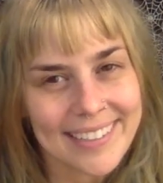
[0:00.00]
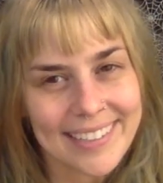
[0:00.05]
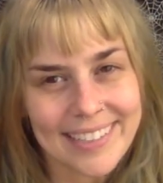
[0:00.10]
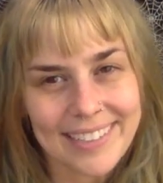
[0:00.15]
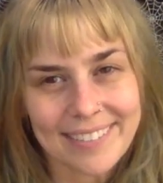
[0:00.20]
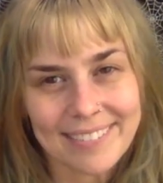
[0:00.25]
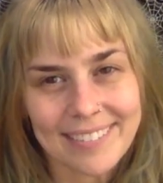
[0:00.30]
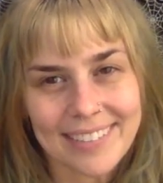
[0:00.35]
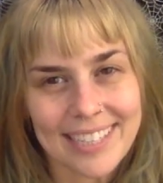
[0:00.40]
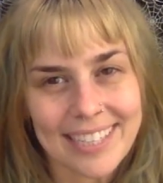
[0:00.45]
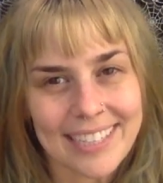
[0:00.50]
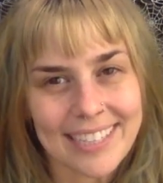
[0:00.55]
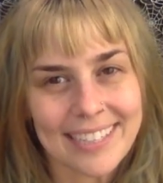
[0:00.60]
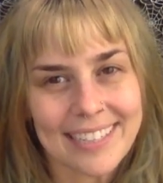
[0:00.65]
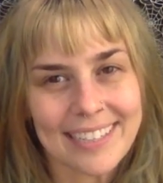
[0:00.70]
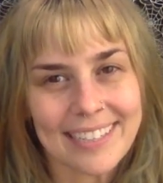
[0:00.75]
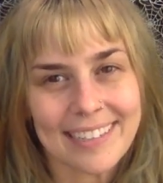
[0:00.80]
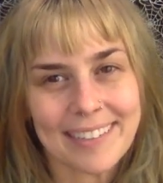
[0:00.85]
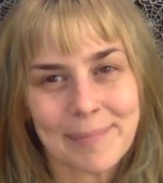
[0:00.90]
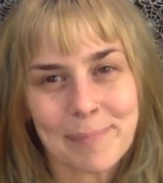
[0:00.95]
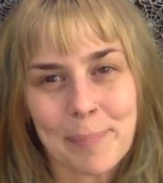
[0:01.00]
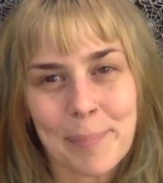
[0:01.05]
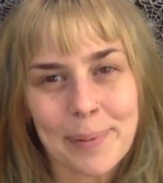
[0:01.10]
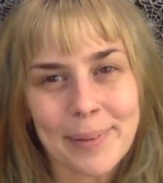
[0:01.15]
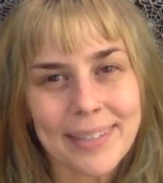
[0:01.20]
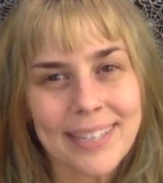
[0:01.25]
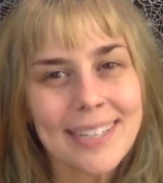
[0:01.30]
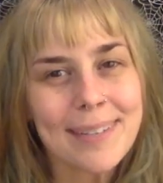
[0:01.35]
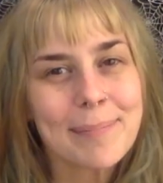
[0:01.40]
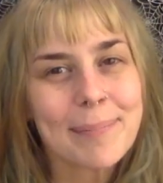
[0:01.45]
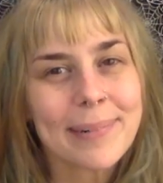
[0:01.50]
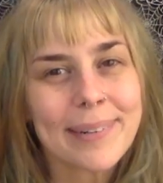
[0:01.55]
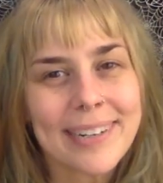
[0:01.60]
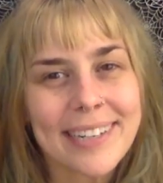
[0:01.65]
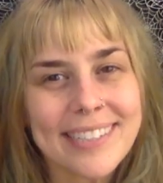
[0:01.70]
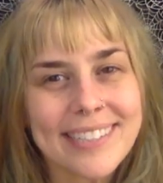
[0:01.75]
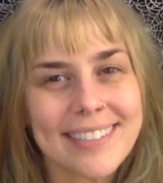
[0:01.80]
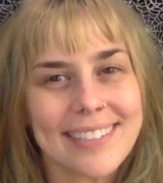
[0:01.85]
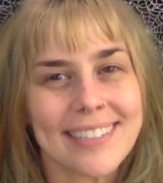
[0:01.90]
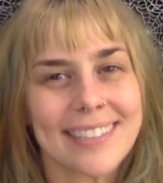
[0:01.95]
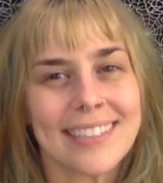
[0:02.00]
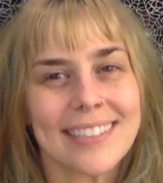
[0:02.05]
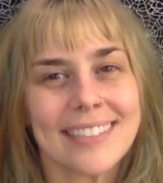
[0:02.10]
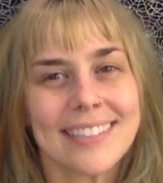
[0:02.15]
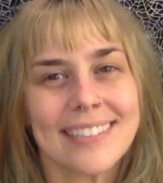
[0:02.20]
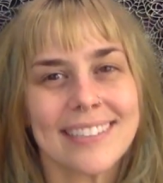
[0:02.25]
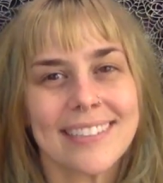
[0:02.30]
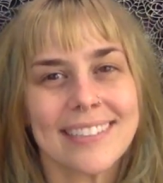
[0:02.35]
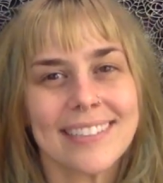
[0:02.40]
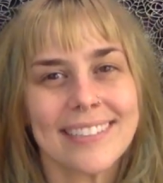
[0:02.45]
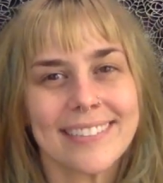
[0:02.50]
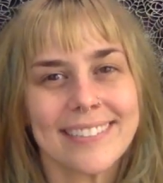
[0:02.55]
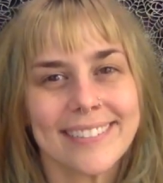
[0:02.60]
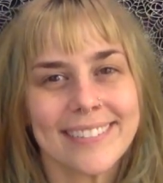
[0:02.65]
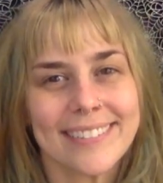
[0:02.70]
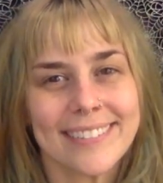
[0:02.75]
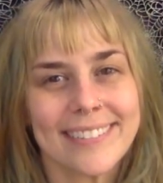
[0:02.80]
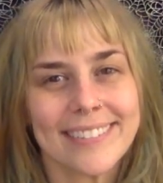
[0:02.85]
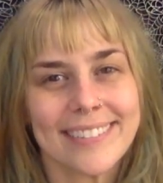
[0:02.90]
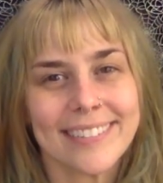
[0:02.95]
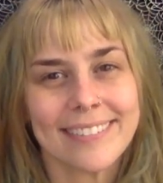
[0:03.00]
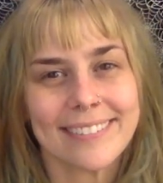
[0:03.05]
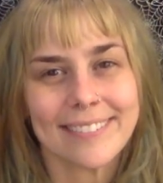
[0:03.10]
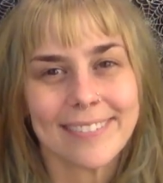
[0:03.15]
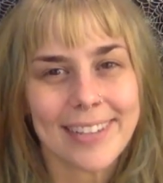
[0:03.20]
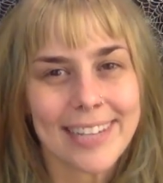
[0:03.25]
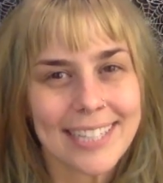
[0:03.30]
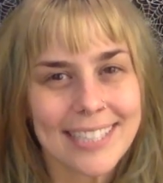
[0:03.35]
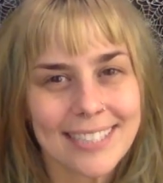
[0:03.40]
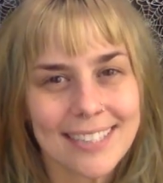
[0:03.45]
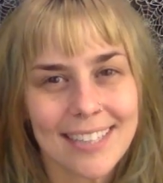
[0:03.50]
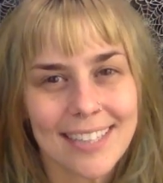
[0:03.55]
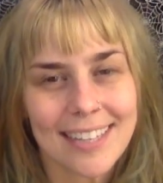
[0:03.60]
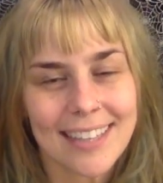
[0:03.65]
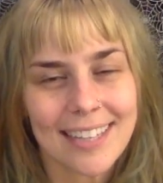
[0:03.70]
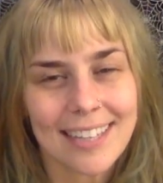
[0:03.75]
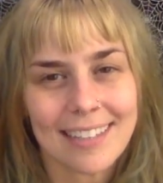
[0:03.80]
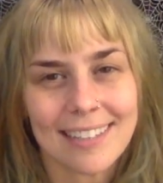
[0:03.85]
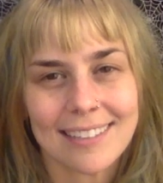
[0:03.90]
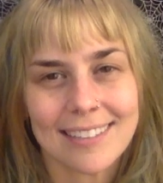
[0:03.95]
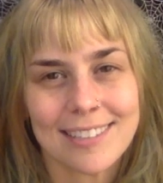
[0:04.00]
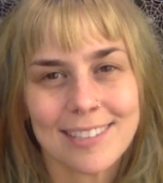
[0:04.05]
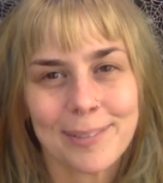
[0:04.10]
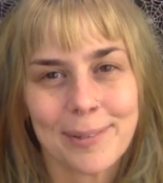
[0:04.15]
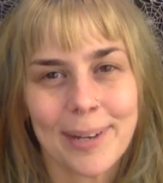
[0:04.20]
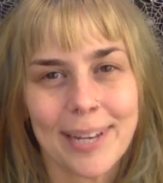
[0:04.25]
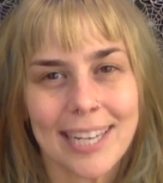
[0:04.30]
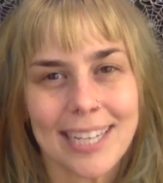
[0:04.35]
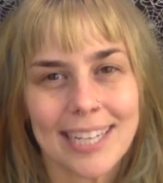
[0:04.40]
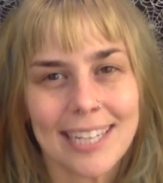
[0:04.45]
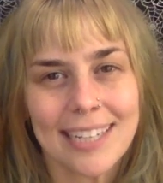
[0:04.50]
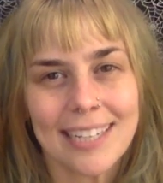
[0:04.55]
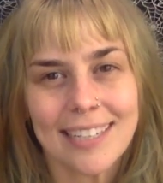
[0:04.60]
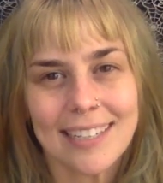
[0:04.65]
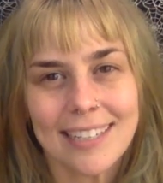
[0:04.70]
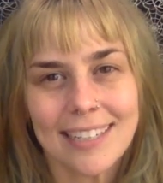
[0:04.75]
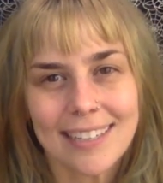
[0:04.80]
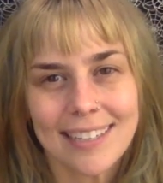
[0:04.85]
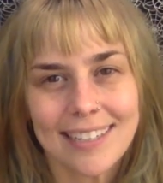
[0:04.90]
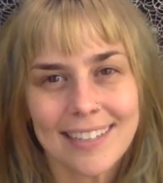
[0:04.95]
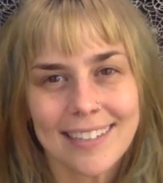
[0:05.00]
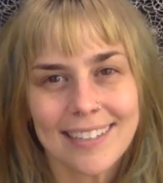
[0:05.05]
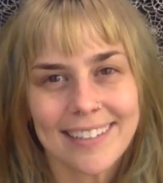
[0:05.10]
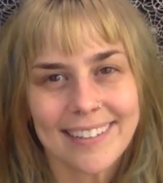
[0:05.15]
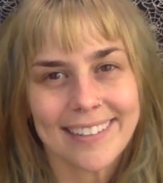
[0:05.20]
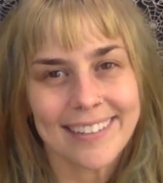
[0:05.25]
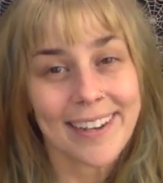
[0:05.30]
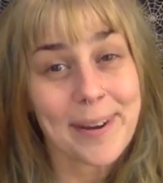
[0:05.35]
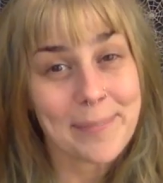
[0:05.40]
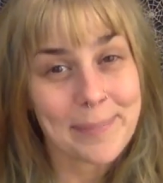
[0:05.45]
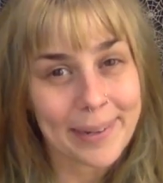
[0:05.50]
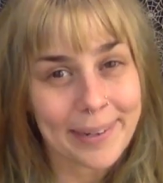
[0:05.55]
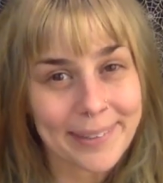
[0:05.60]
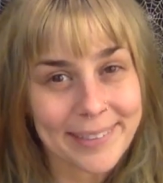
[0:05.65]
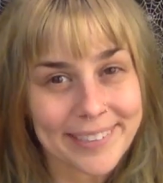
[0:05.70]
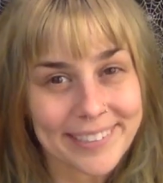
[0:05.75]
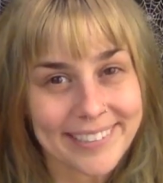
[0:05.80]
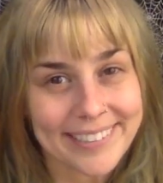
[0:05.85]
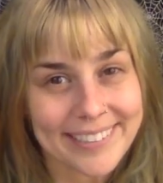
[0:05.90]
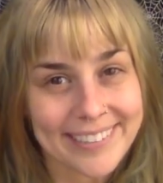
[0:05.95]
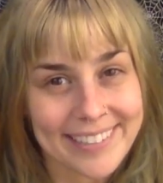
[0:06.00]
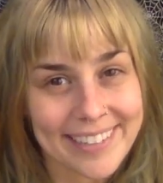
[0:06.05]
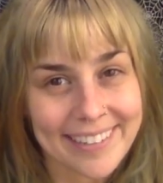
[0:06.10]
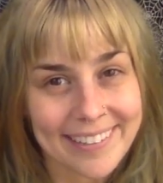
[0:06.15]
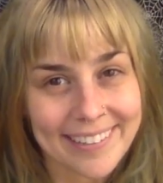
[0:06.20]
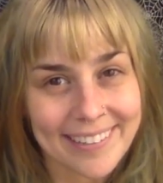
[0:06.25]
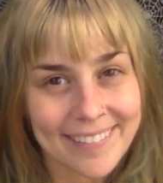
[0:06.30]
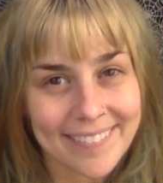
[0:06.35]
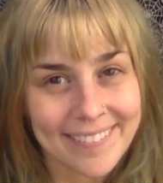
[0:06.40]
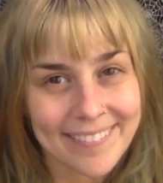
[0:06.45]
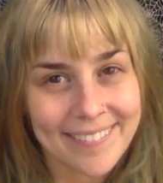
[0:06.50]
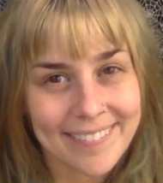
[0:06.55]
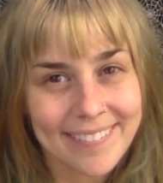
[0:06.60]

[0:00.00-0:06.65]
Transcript: You need complete presence to face the things you hate about yourself.